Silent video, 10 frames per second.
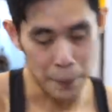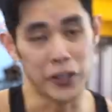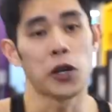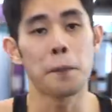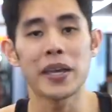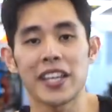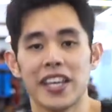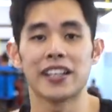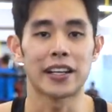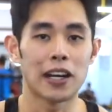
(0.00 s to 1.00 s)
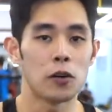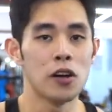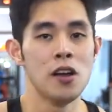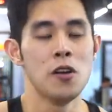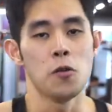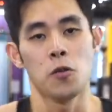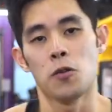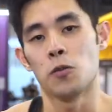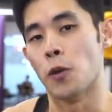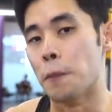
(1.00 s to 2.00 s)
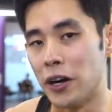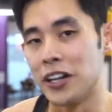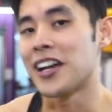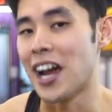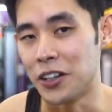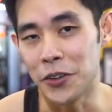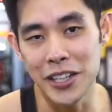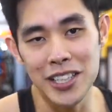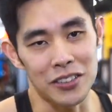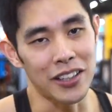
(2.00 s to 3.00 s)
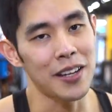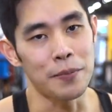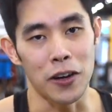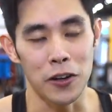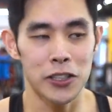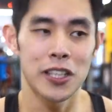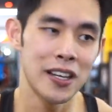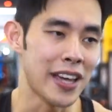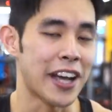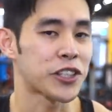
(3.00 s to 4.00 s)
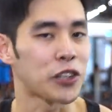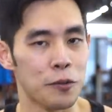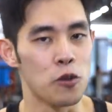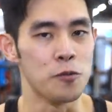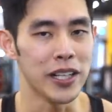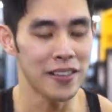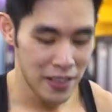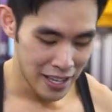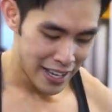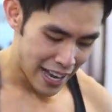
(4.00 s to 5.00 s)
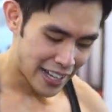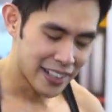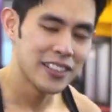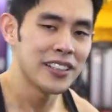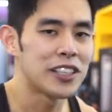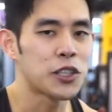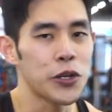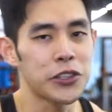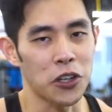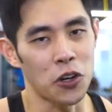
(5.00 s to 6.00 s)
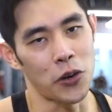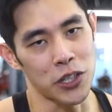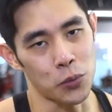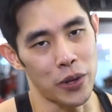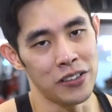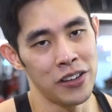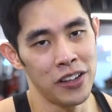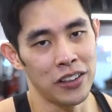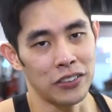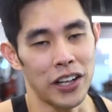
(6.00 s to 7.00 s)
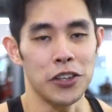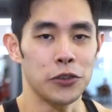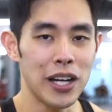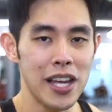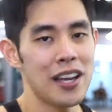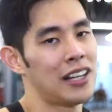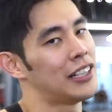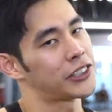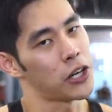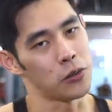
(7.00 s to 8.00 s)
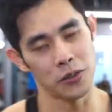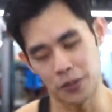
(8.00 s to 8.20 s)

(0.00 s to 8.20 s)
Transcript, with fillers: by jumping in and out will burn calories, right? Because extra movement and train your core as well. Right, you ready? Let's go.